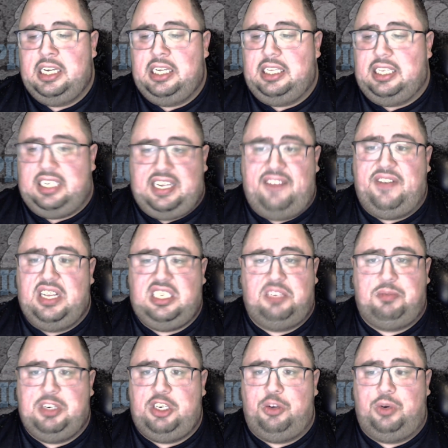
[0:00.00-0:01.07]
The defense has
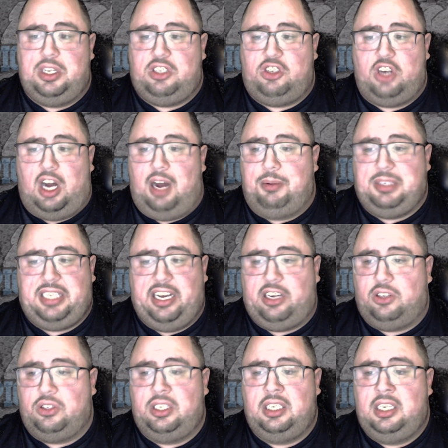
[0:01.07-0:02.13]
been doing its job. It's
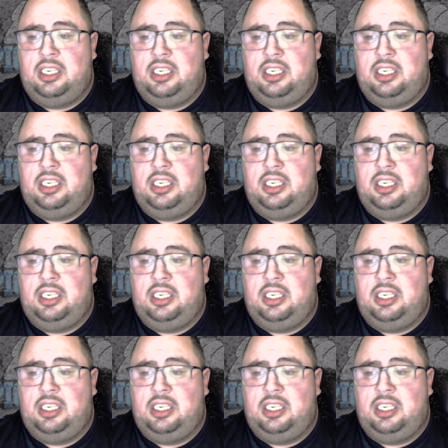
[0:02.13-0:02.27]
held,